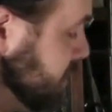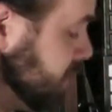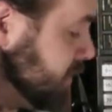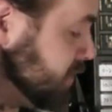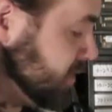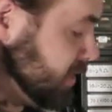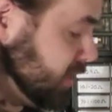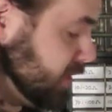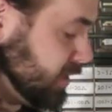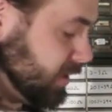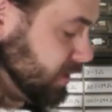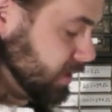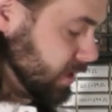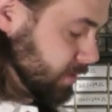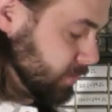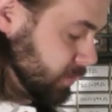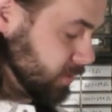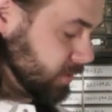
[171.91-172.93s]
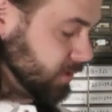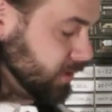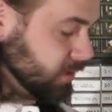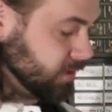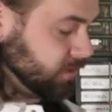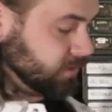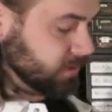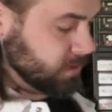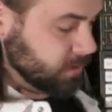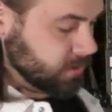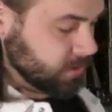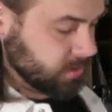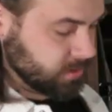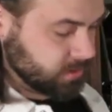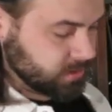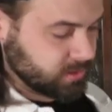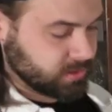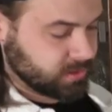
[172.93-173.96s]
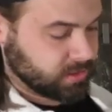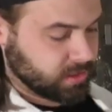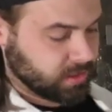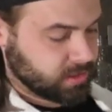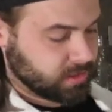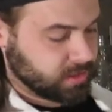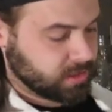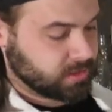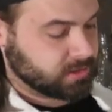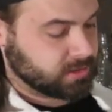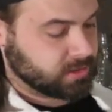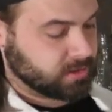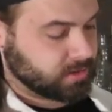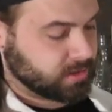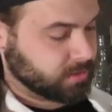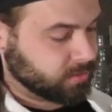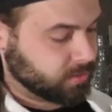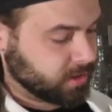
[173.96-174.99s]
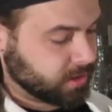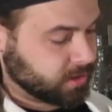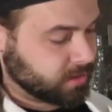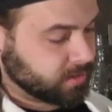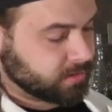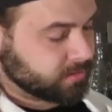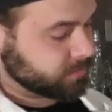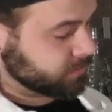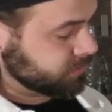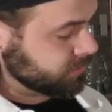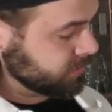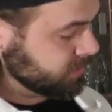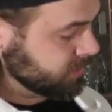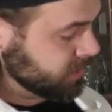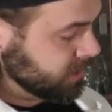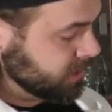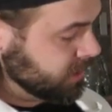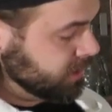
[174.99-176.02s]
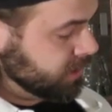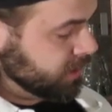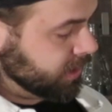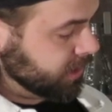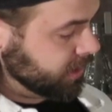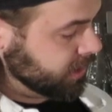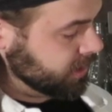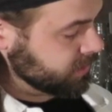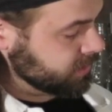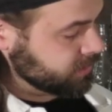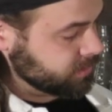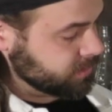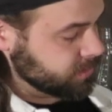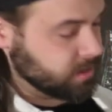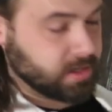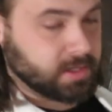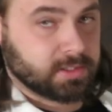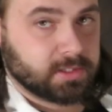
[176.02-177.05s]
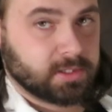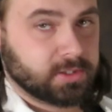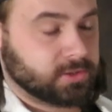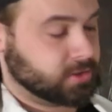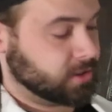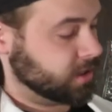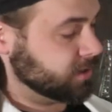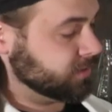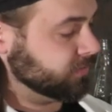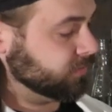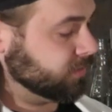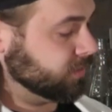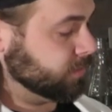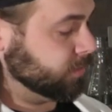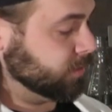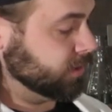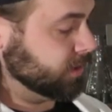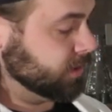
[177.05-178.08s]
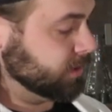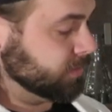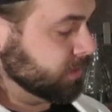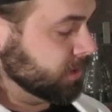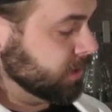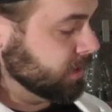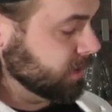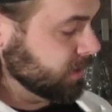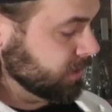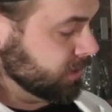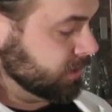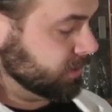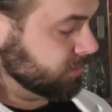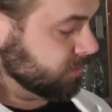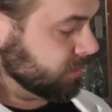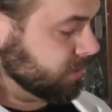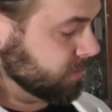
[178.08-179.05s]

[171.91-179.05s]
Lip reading: parts in it that I'm going to use. This is an inline circuit breaker and has a good transformer in it. And this is what